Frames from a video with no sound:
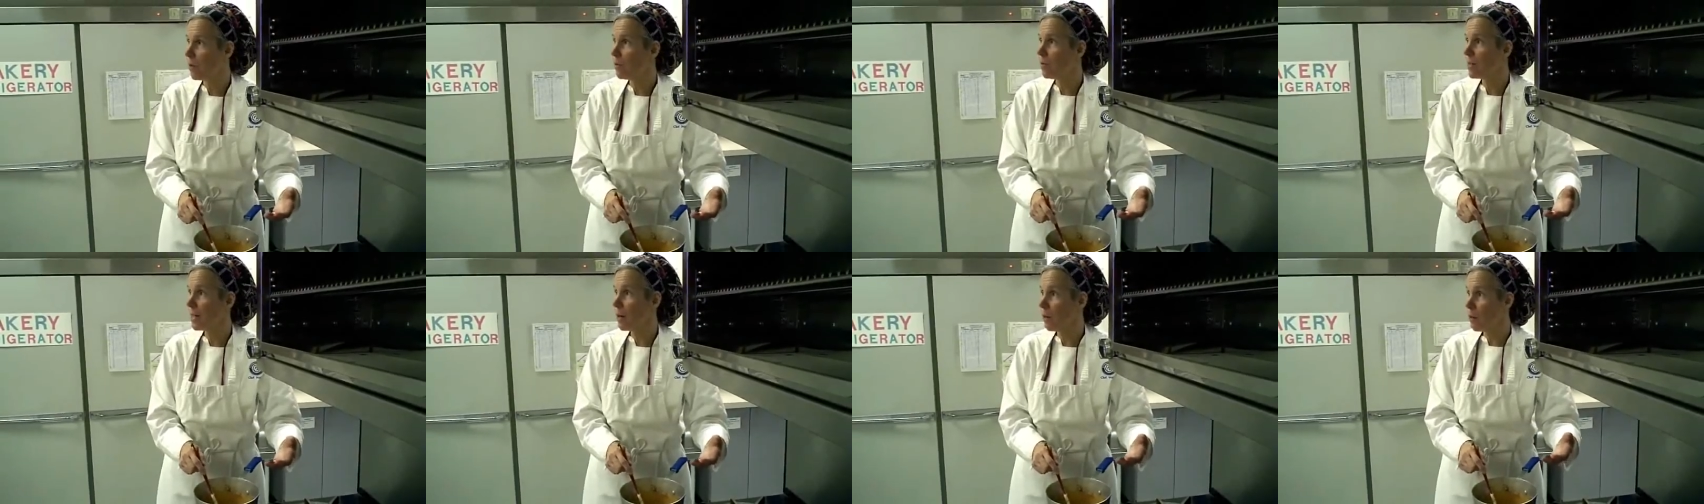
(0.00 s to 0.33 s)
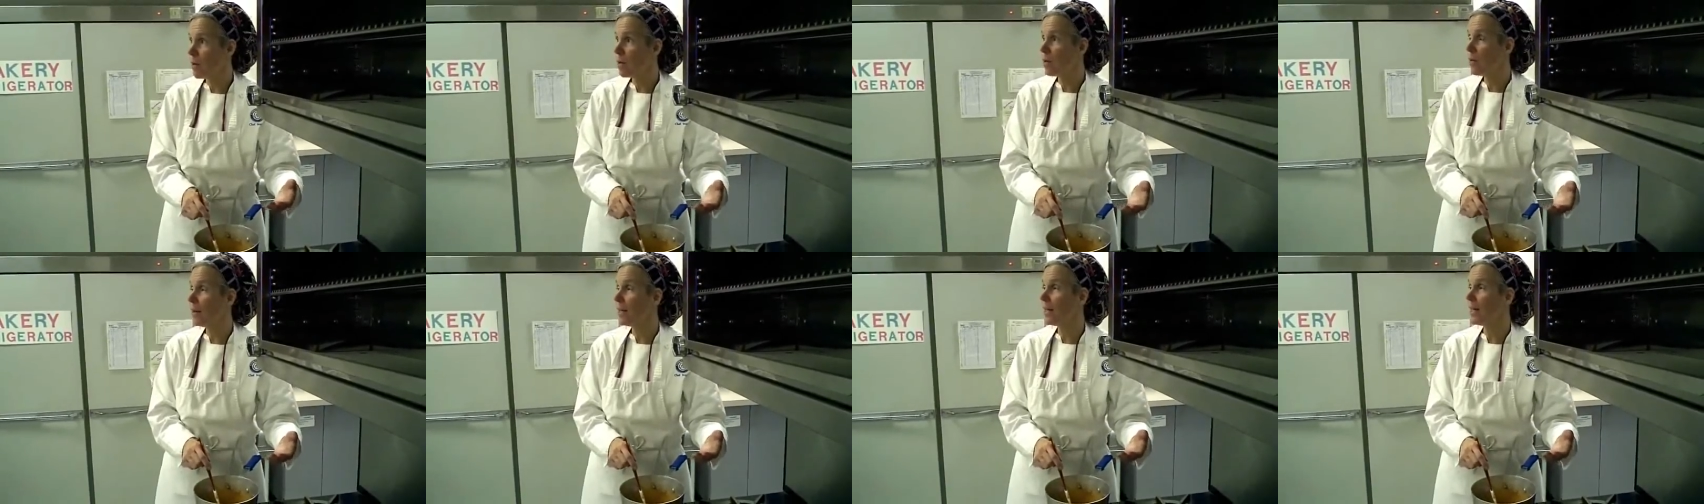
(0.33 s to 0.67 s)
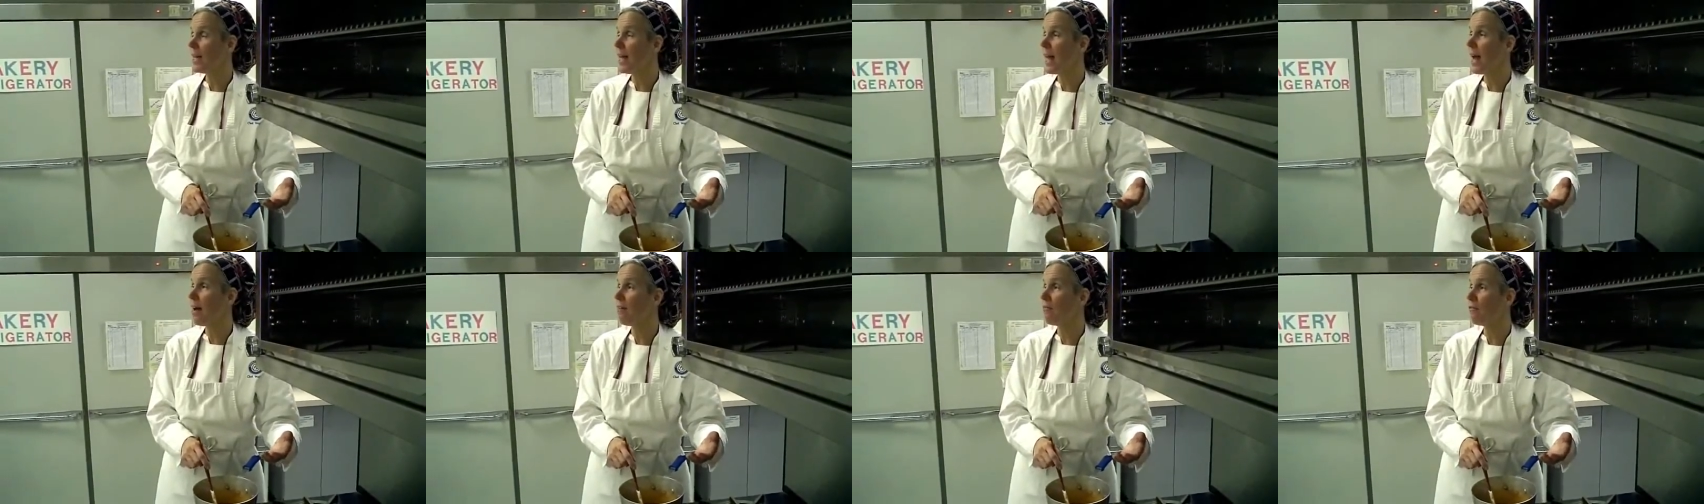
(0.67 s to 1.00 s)
What, what do I
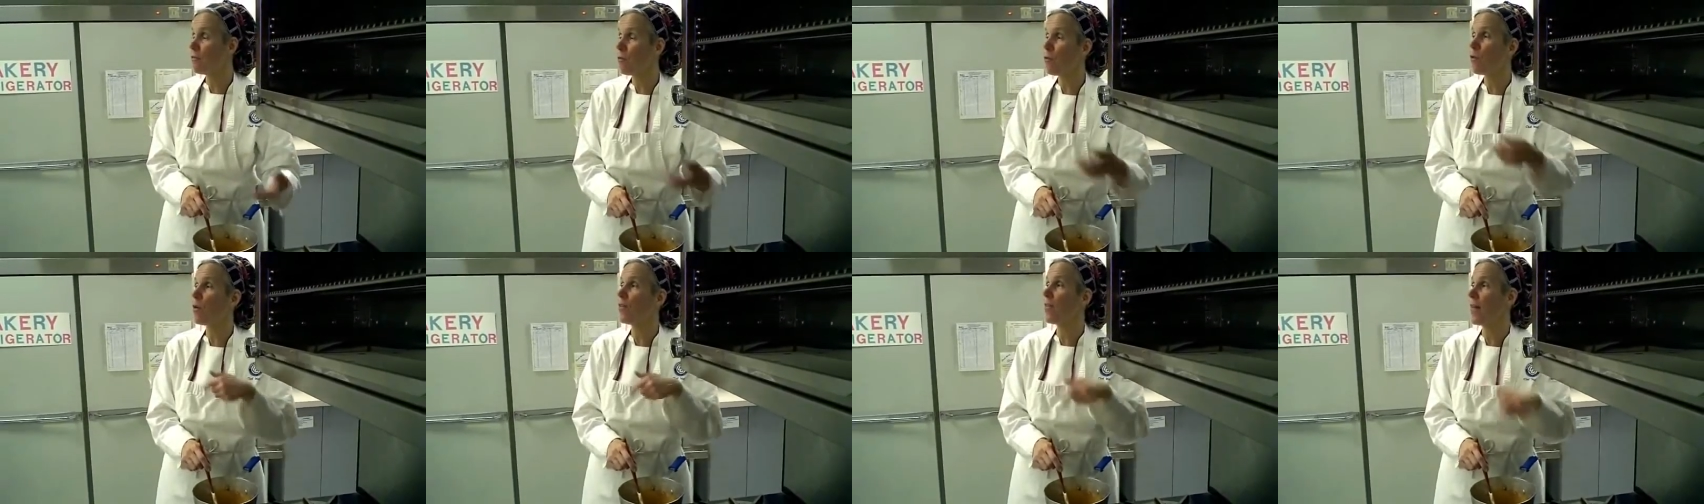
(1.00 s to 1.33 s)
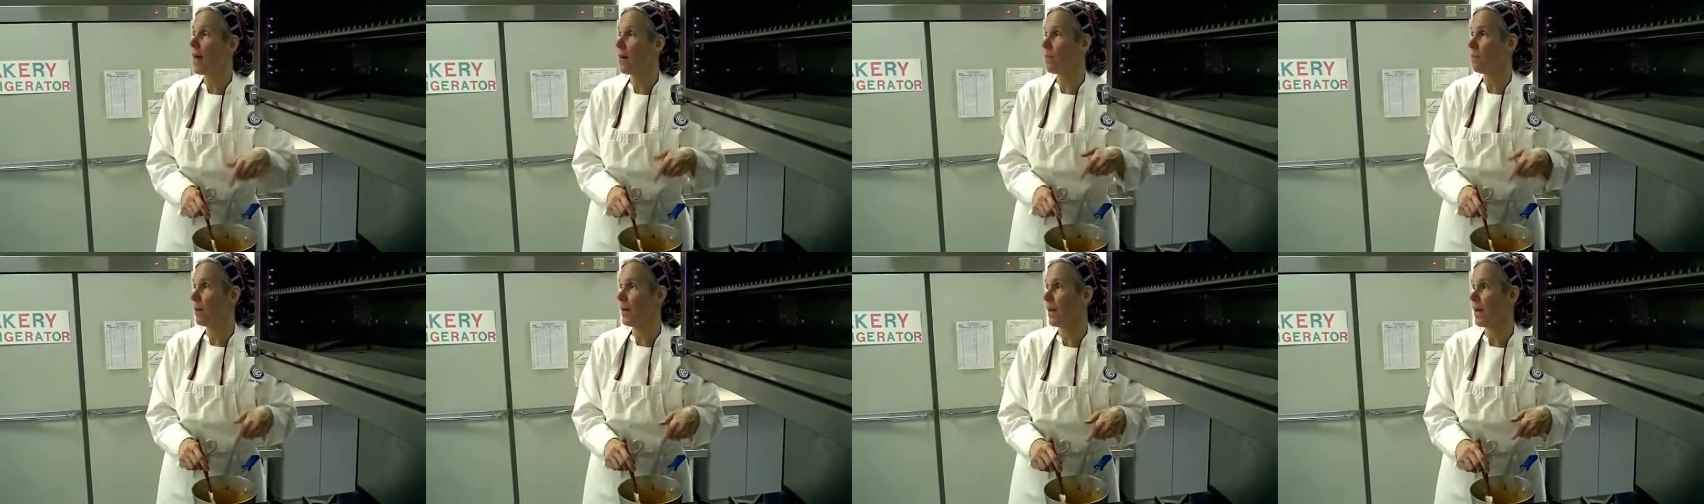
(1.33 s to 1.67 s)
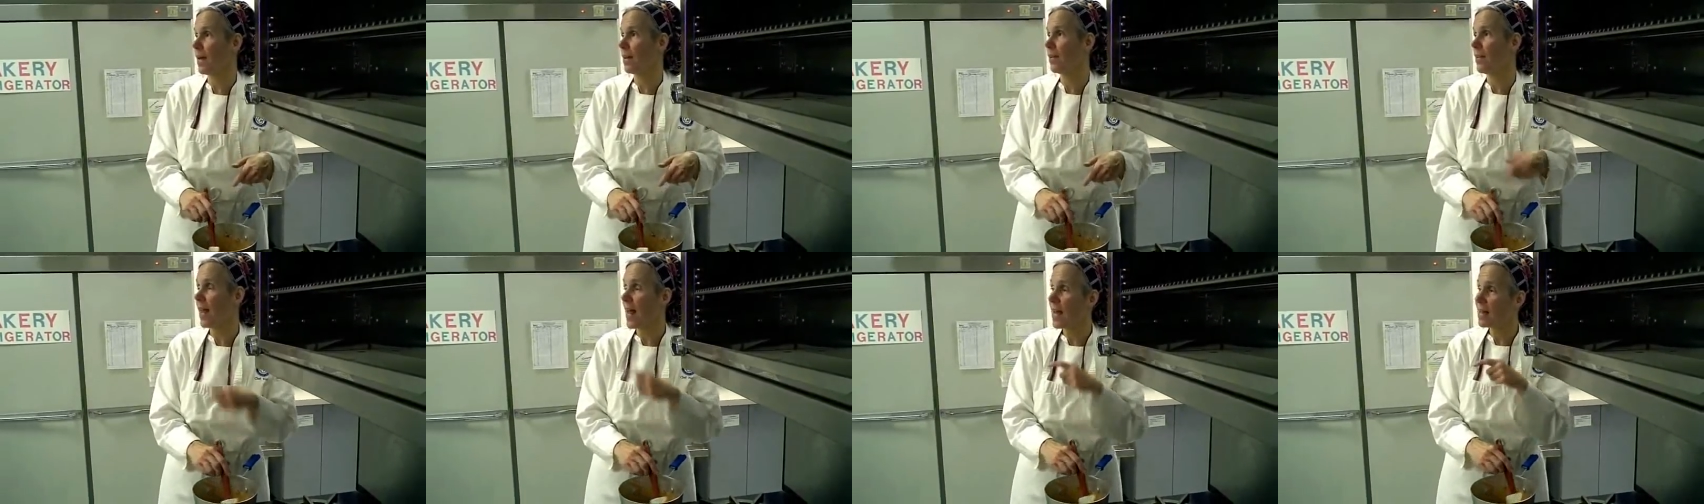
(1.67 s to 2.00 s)
need to have for that
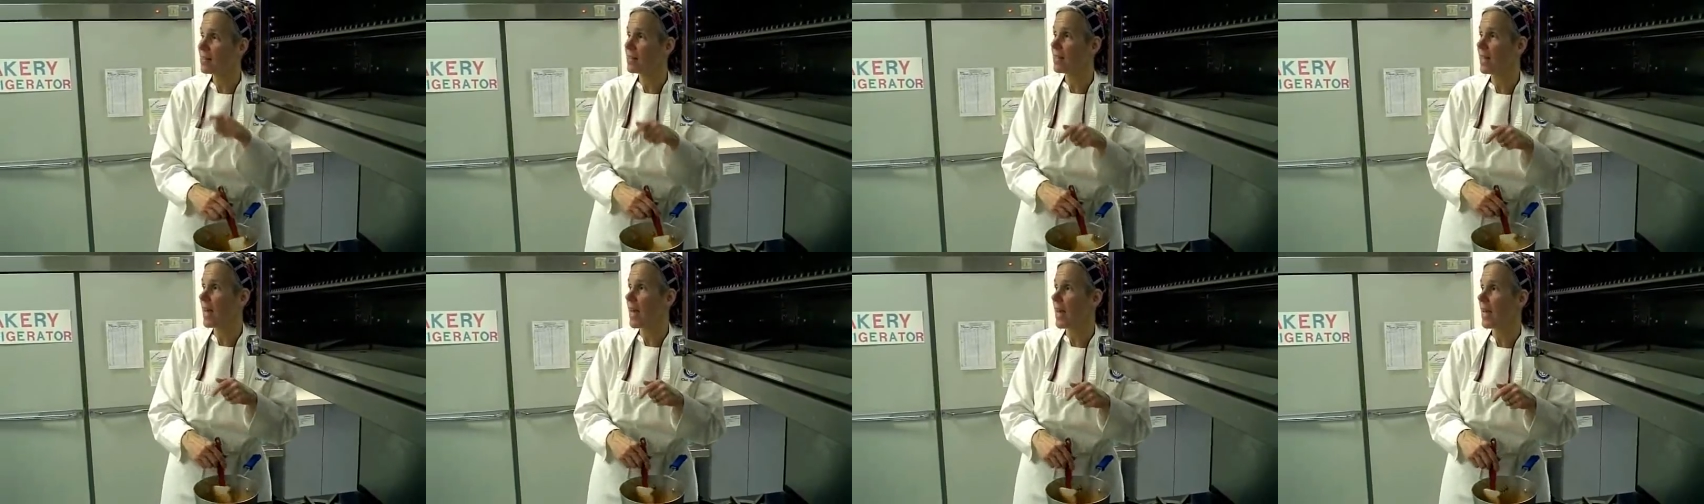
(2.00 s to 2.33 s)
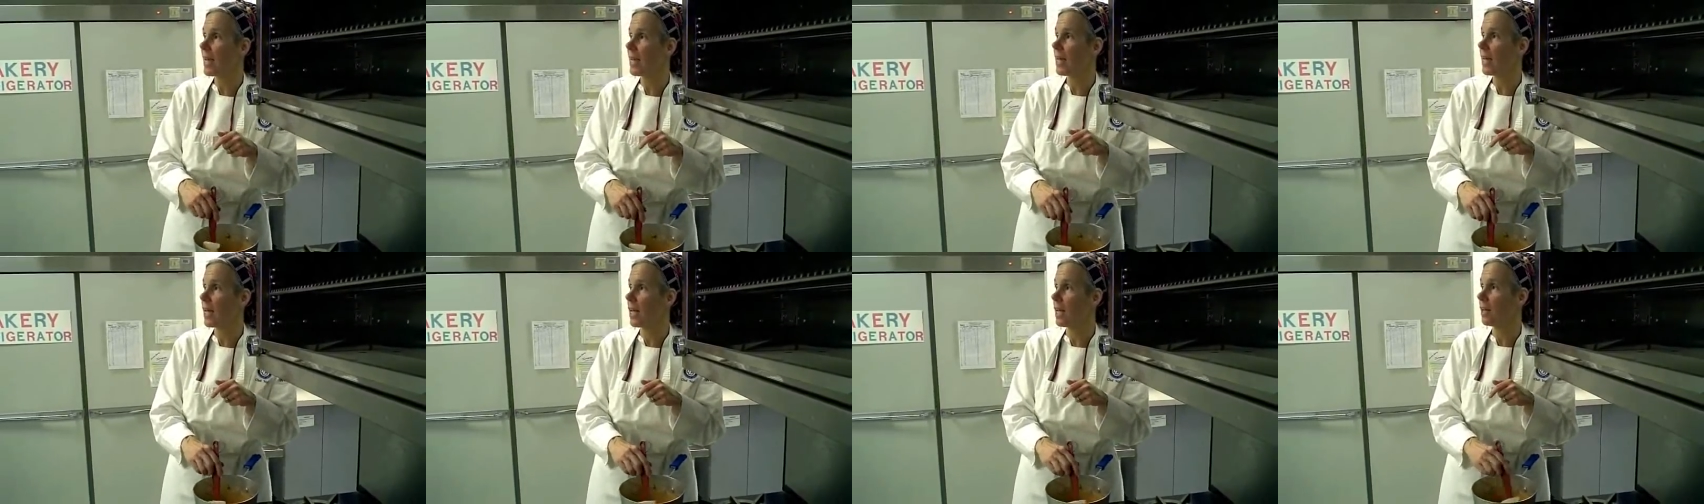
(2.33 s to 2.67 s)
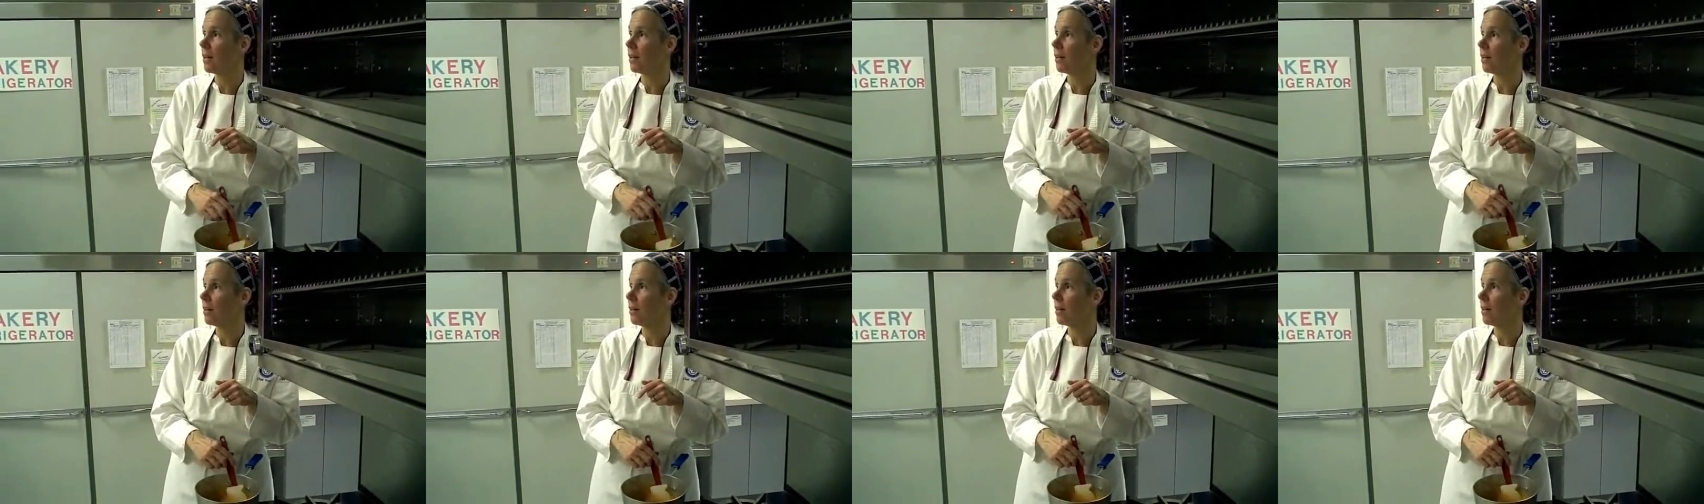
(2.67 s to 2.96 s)
pan that has the egg in it?